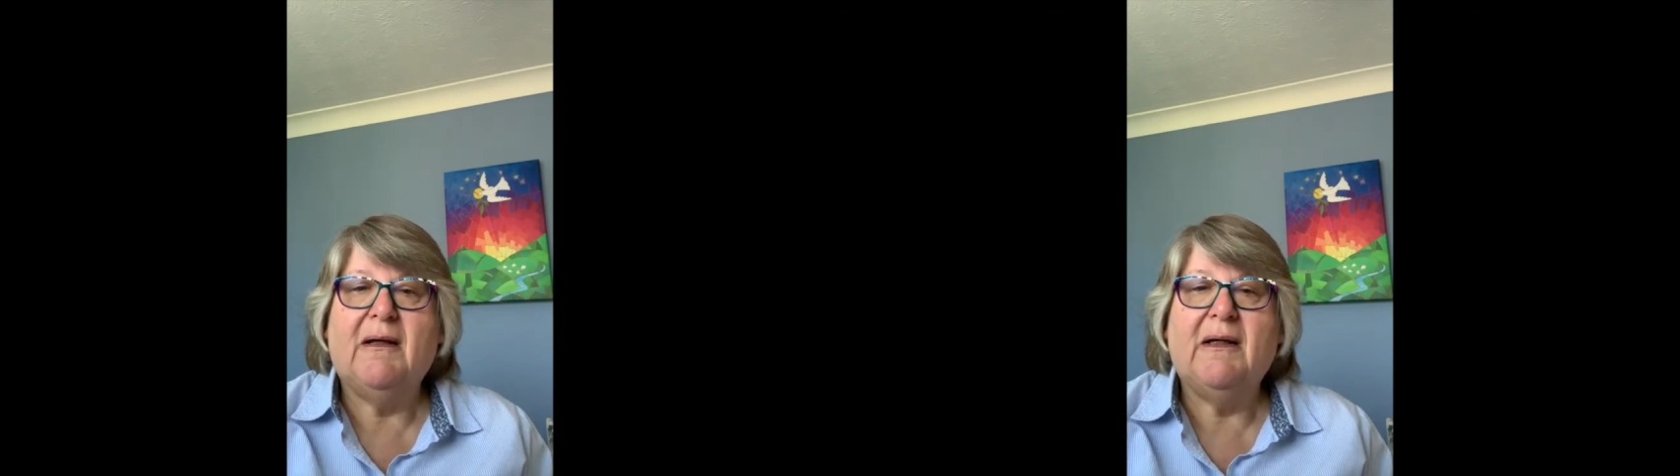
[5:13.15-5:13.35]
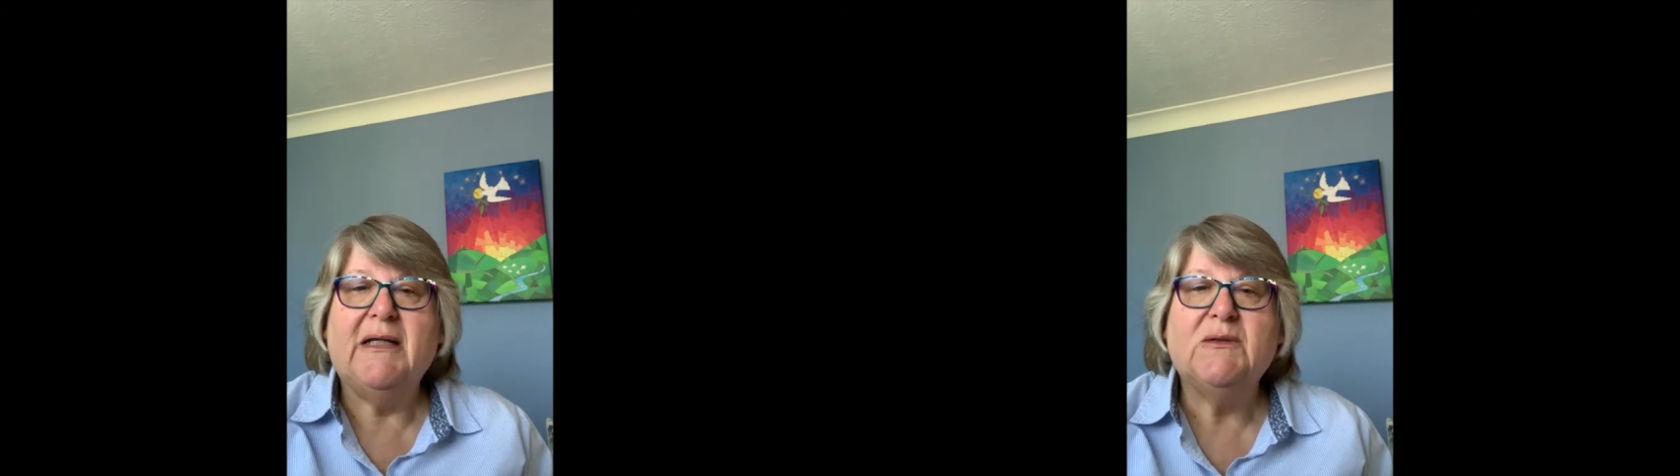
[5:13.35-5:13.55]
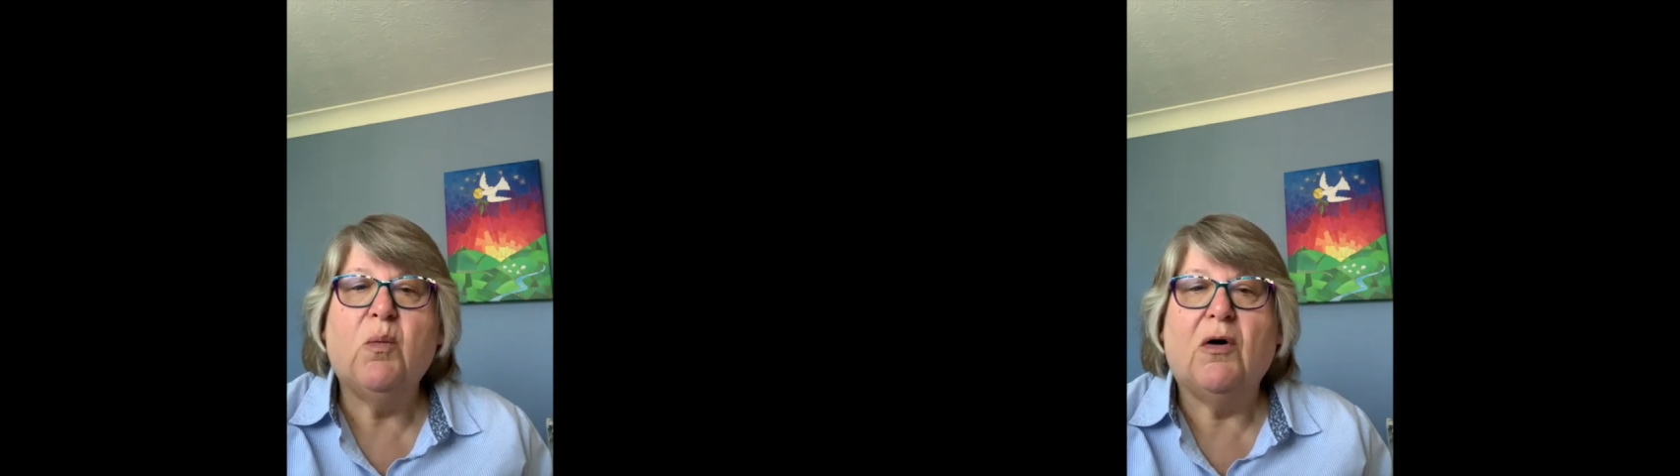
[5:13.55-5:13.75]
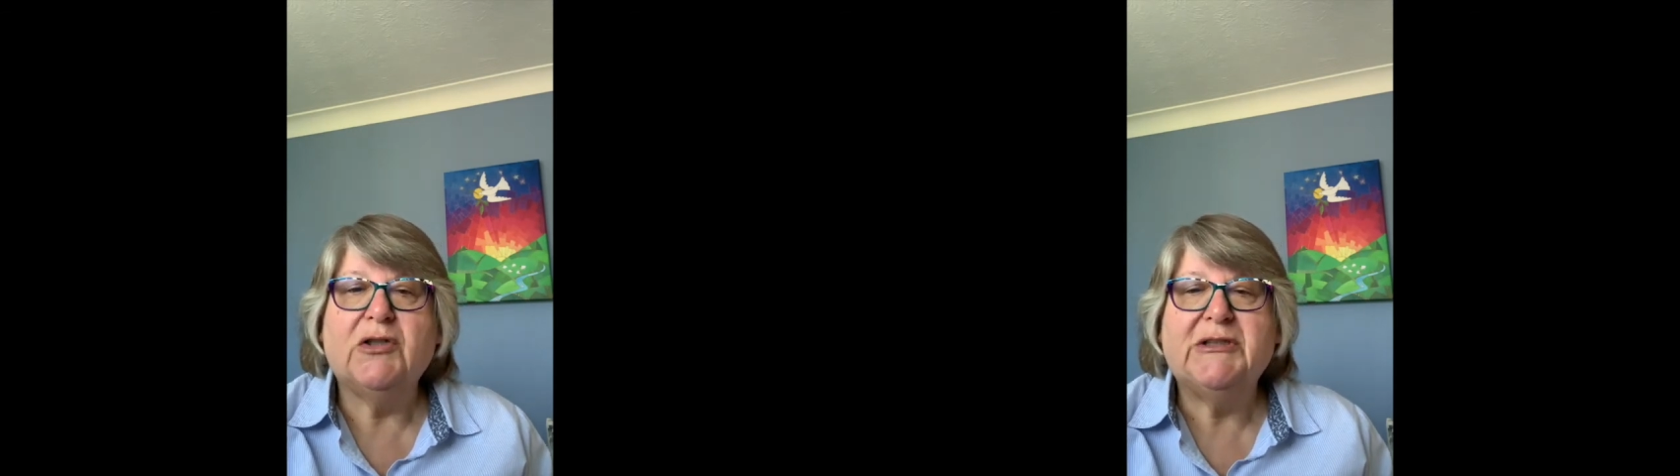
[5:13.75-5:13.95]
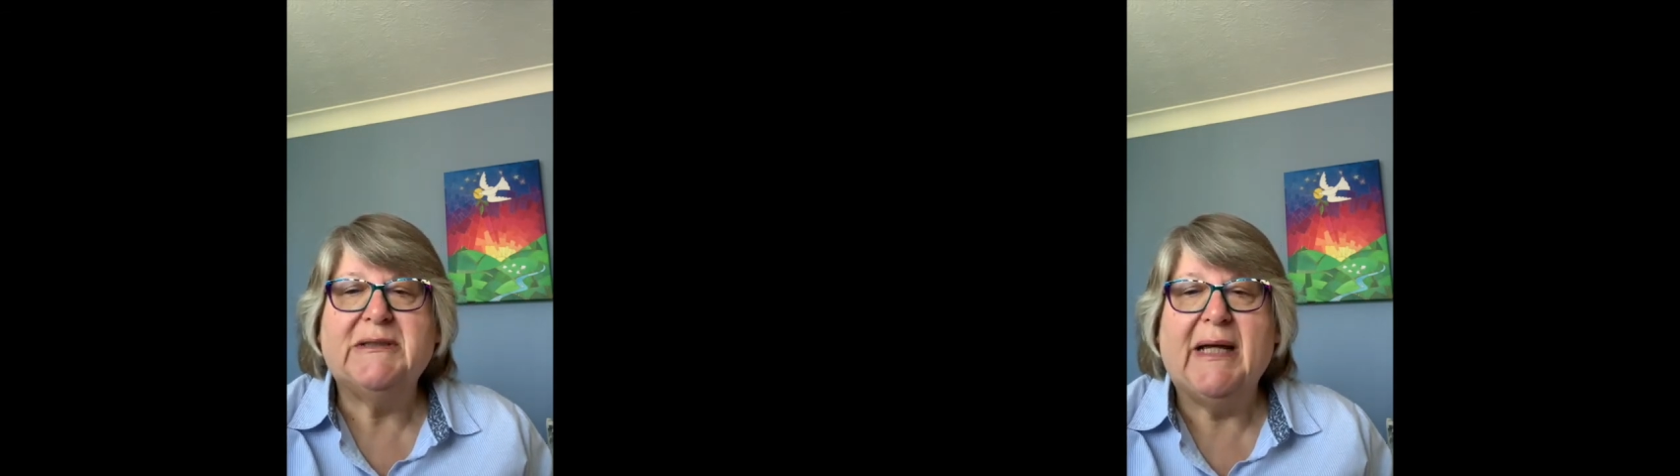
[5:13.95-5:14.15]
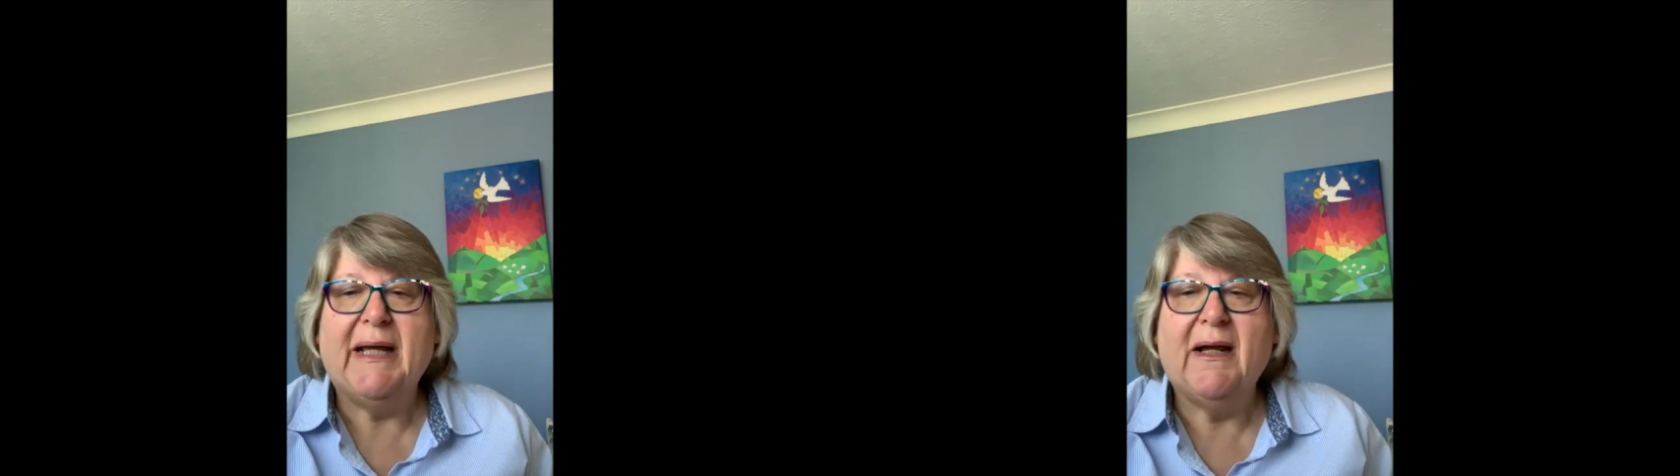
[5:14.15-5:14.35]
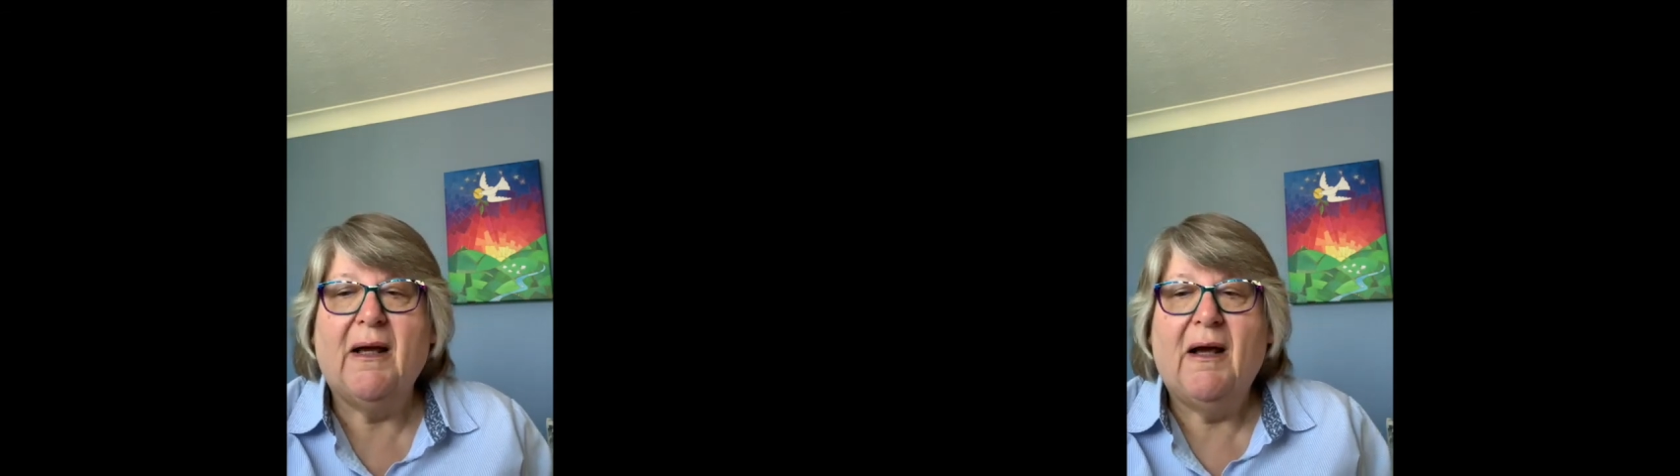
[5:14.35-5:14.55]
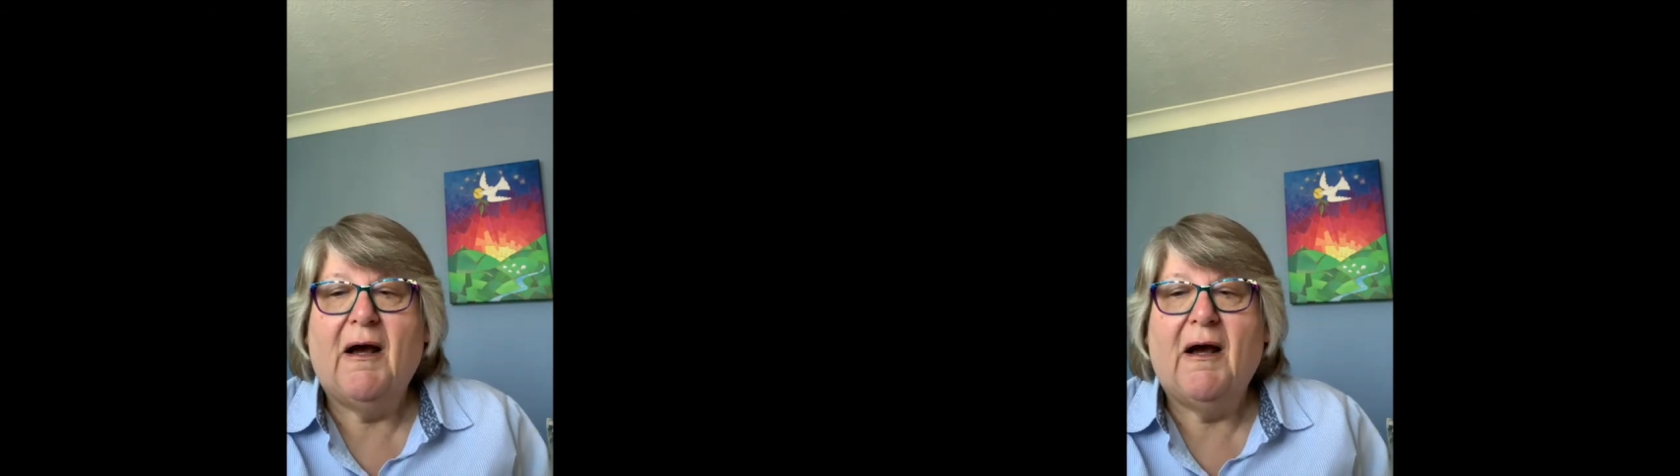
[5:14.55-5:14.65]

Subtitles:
his watch saying,